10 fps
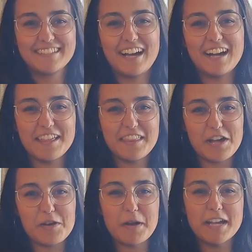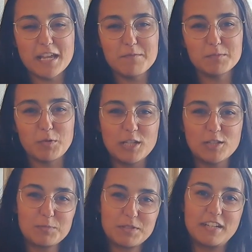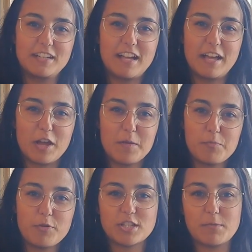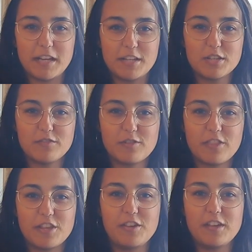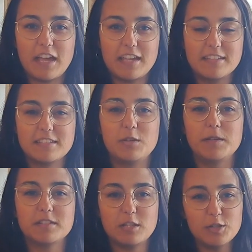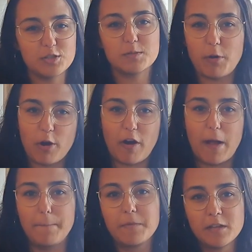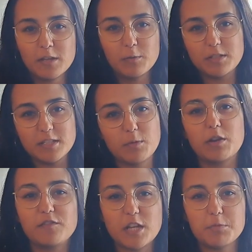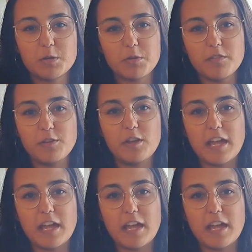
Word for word: Hi there, my name is Mollie Gupta and I'm the Project Manager for the UK Seaweed Solutions Programme, which is one of WWF